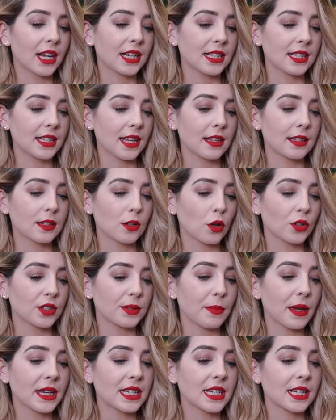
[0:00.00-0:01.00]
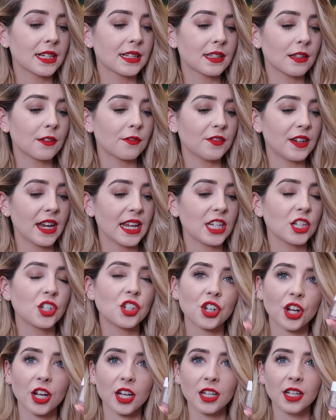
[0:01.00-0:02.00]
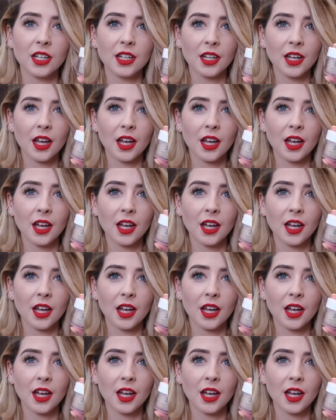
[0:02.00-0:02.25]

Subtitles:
And it says Cosmetics of Nature.